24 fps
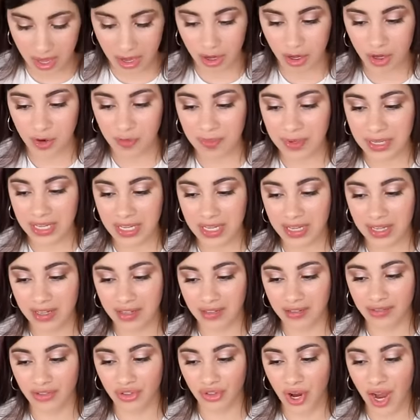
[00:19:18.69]
it could
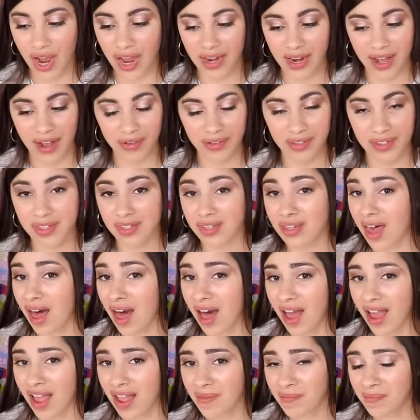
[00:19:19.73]
be dried out
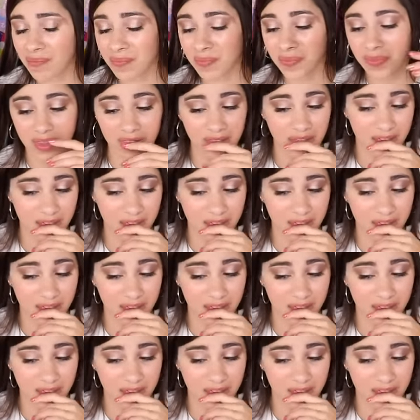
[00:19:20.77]
slime.